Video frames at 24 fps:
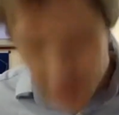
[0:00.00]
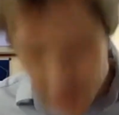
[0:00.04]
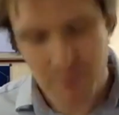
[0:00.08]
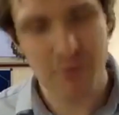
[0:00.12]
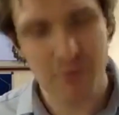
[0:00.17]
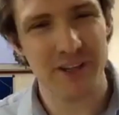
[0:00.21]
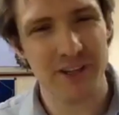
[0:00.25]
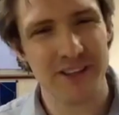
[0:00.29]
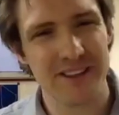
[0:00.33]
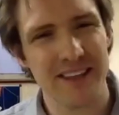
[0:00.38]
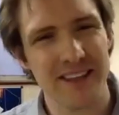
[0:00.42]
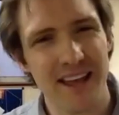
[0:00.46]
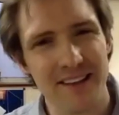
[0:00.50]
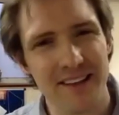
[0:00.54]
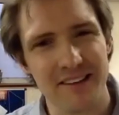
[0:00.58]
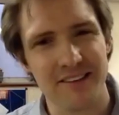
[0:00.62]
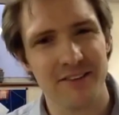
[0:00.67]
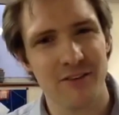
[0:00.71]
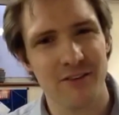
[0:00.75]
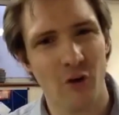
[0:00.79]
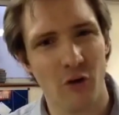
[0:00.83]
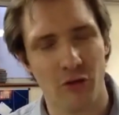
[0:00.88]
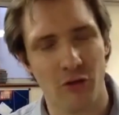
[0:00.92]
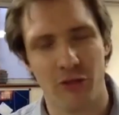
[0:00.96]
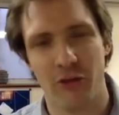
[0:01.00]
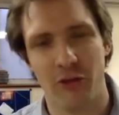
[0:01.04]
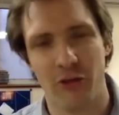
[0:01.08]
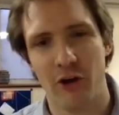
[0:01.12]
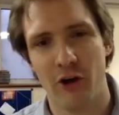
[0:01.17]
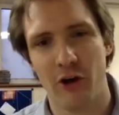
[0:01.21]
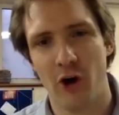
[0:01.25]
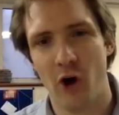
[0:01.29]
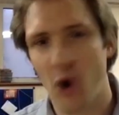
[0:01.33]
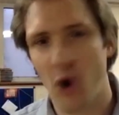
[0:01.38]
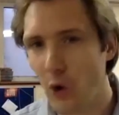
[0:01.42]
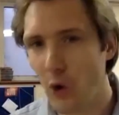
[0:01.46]
But that's not the
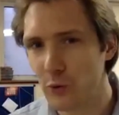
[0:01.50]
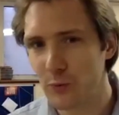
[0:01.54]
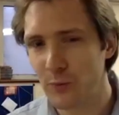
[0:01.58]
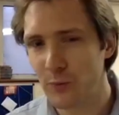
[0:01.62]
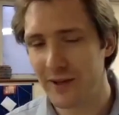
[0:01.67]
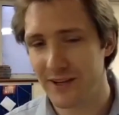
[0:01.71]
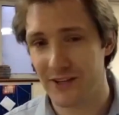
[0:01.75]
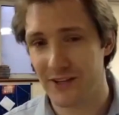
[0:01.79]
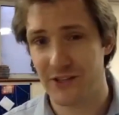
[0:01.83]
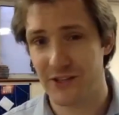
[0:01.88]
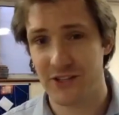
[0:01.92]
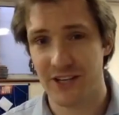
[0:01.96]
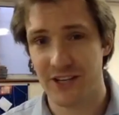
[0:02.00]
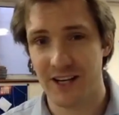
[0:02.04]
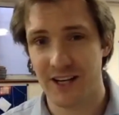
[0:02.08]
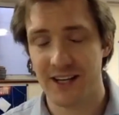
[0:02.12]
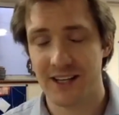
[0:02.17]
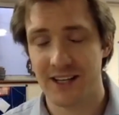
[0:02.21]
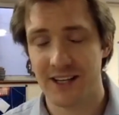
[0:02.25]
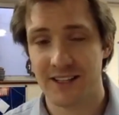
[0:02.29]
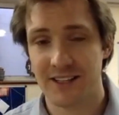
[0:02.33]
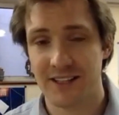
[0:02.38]
whole picture,